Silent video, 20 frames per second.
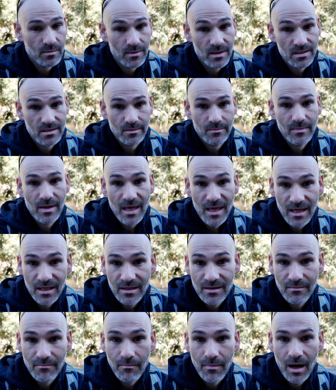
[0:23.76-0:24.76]
to be some
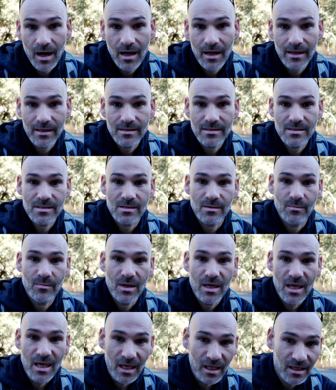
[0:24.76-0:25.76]
hidden mines, some
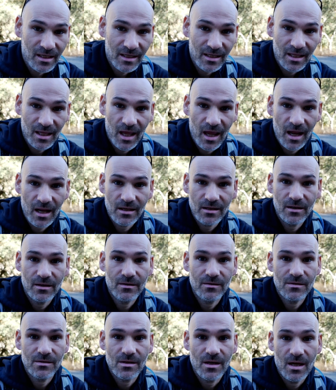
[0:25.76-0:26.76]
hidden
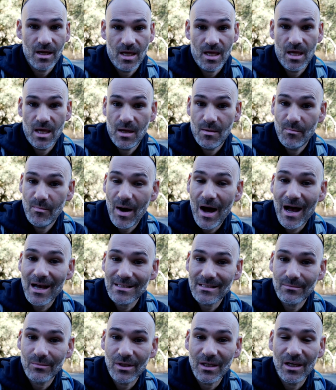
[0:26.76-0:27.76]
canyons,
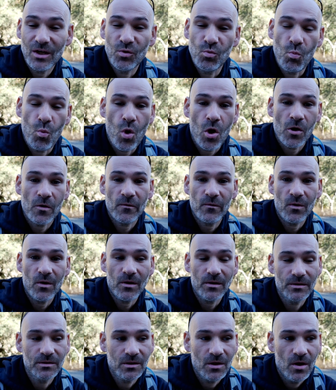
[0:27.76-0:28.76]
possibly hidden
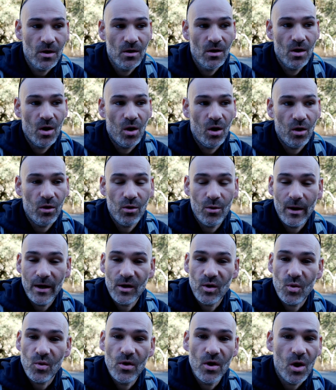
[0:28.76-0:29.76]
waterfalls, although I
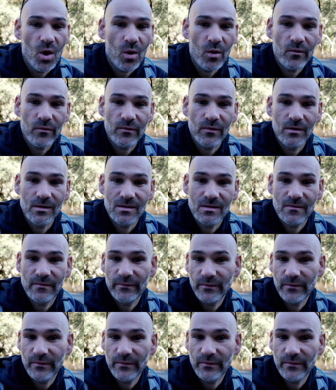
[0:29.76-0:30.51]
don't know if it's